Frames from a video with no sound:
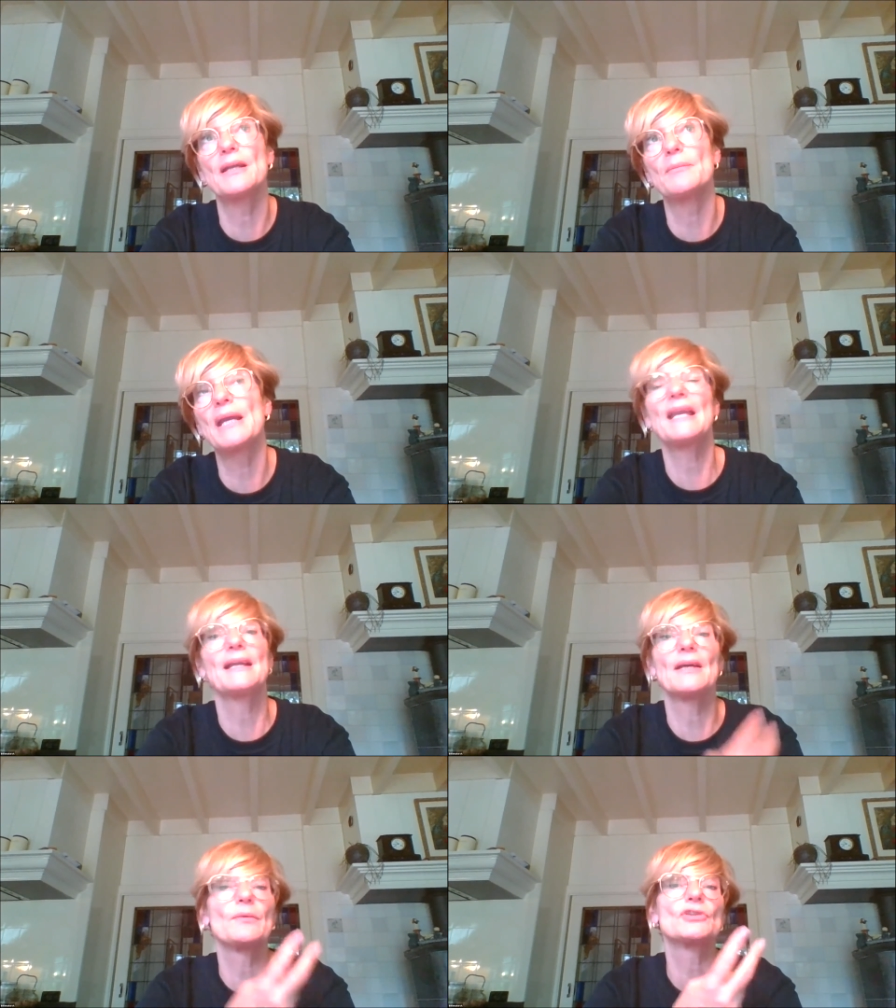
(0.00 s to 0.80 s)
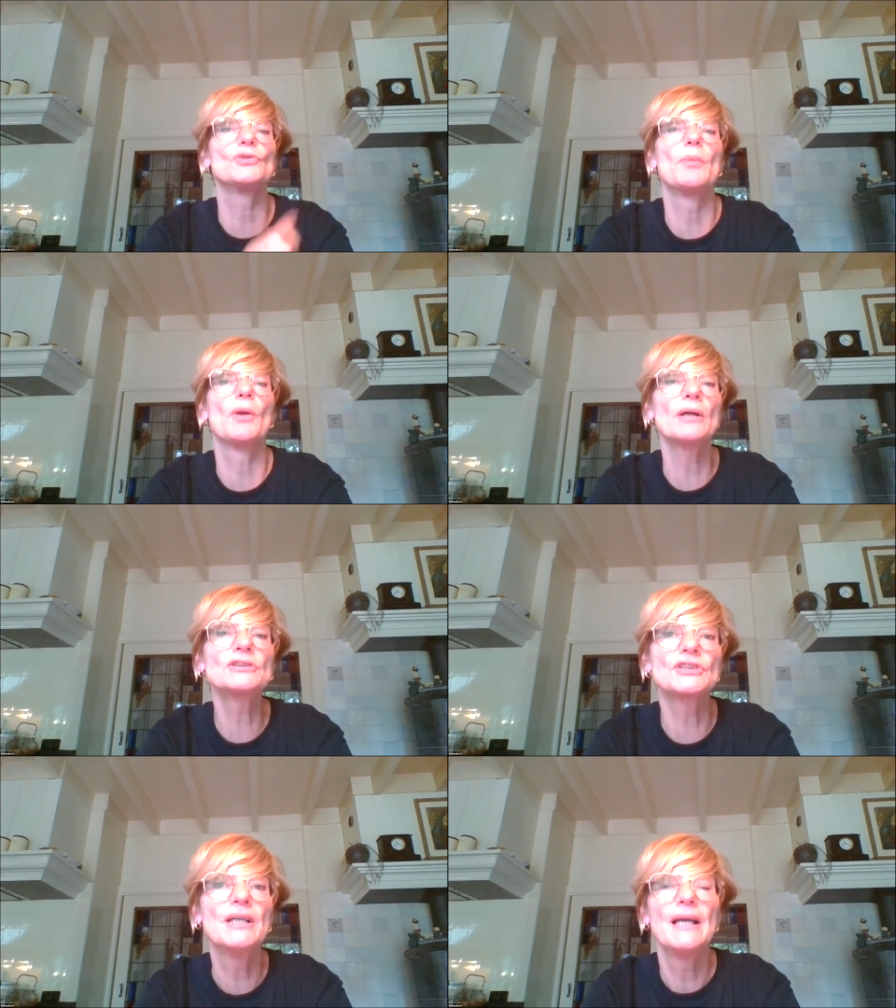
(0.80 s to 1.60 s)
the beginning there were 2
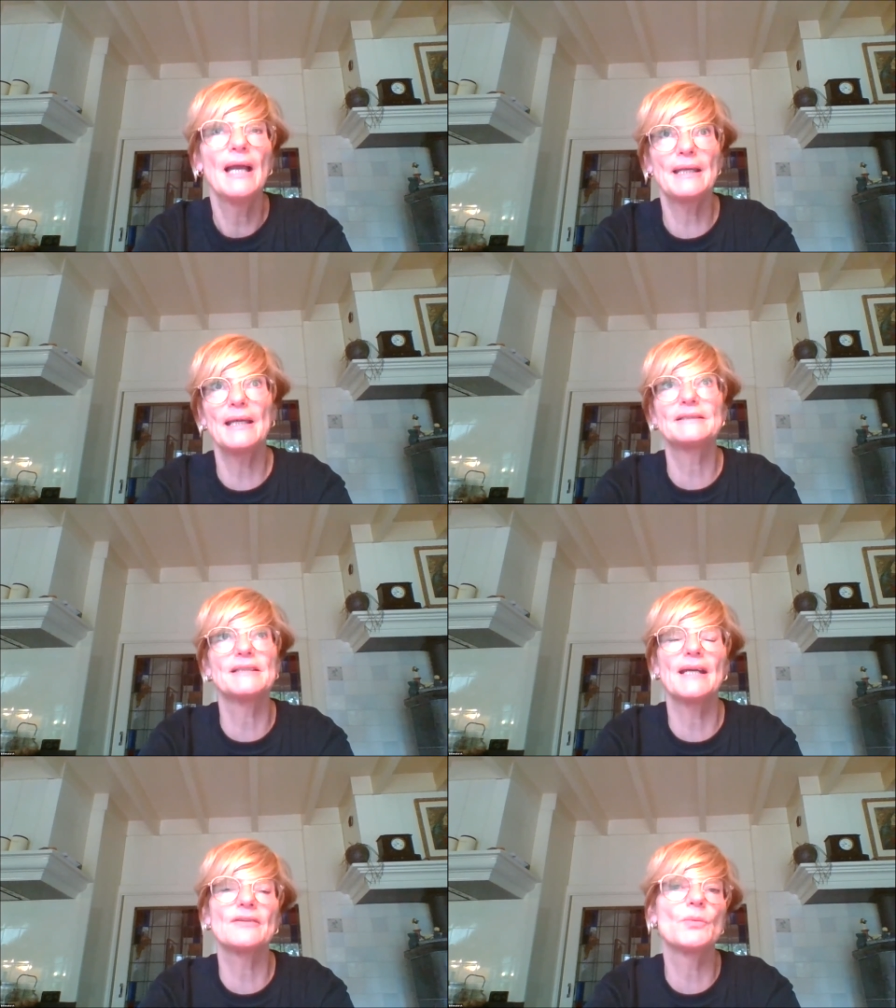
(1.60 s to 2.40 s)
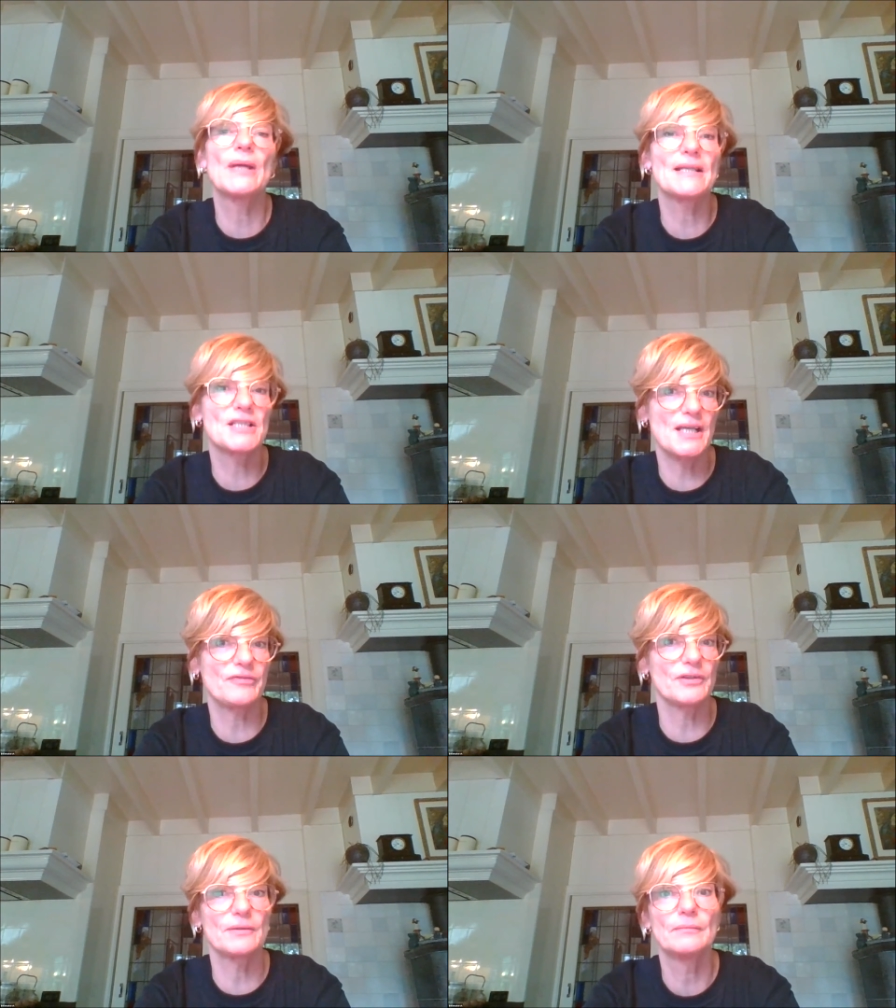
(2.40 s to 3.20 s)
blocks, and at the end we had
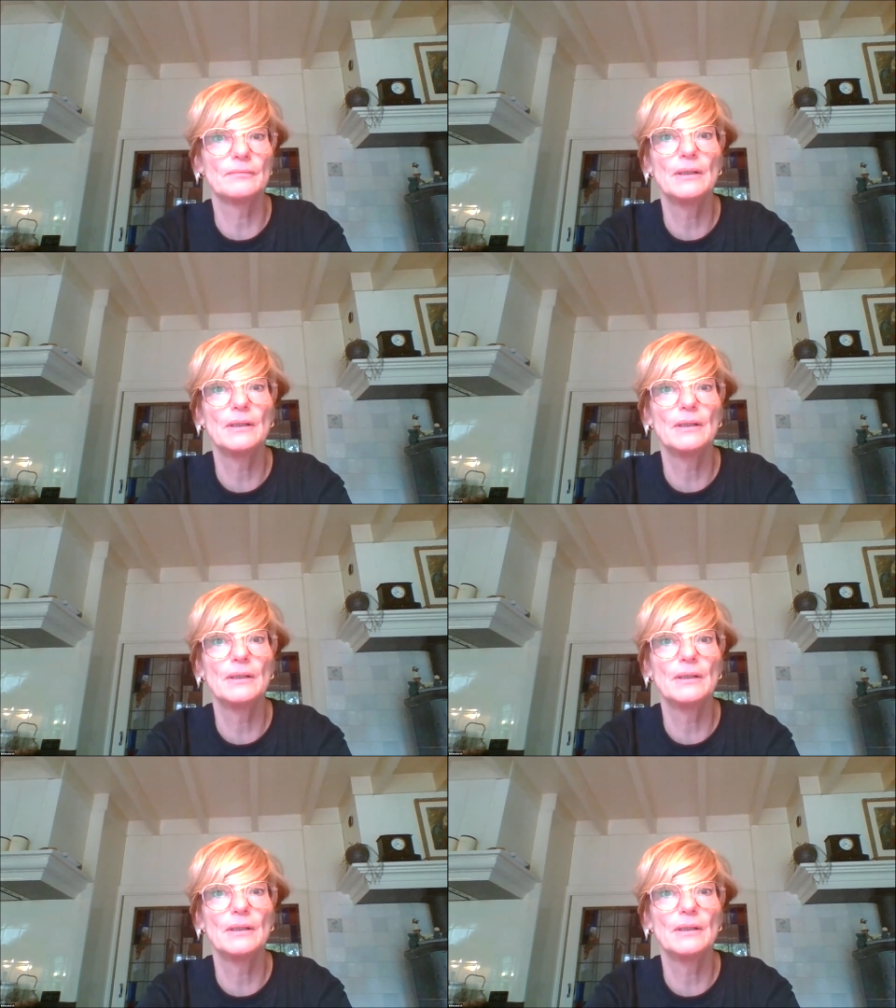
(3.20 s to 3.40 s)
7.